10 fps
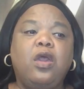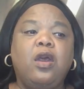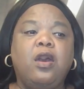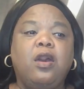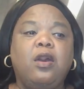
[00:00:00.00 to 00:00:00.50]

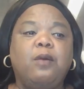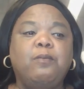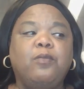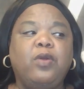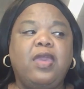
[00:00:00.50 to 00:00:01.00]

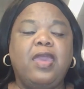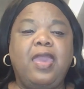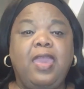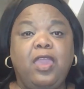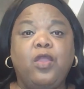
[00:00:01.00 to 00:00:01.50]

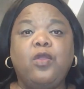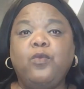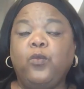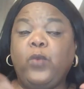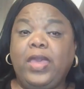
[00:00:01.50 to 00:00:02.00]
hair
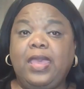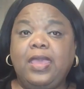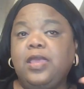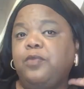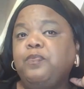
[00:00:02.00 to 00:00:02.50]

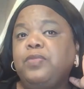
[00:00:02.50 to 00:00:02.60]
wig.